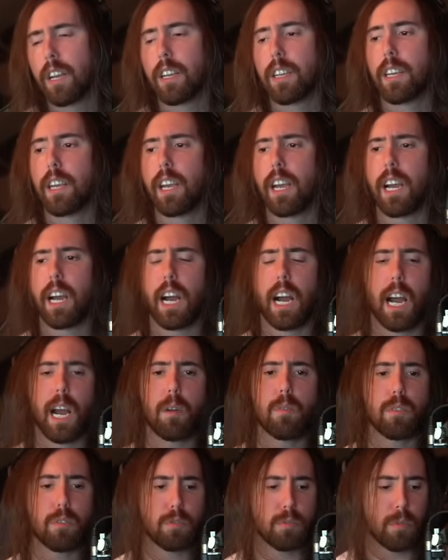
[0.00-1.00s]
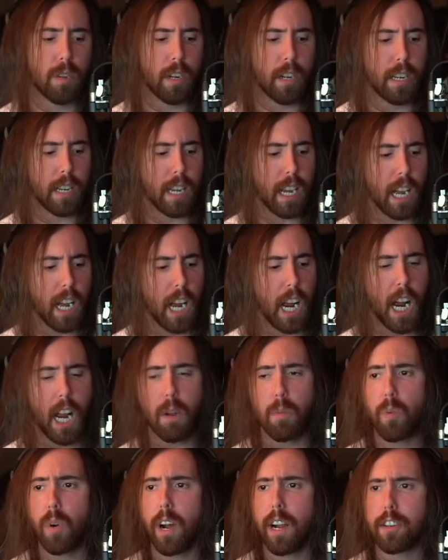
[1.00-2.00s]
Yeah, I was one yeah, I
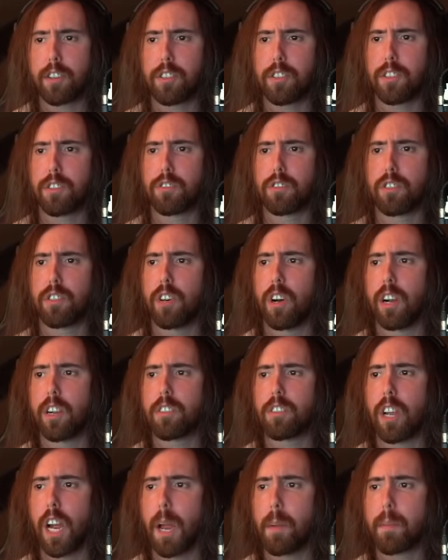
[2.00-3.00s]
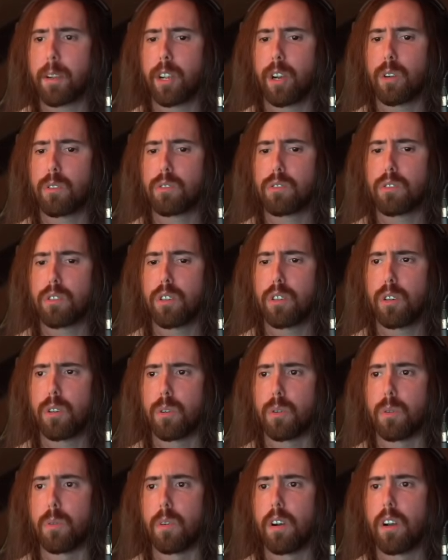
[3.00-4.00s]
watched this a long time ago
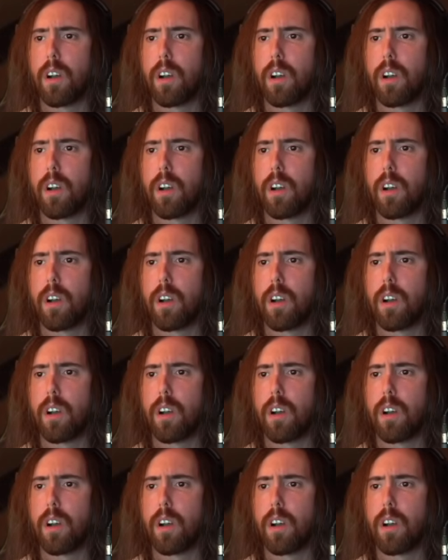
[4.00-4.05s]
too.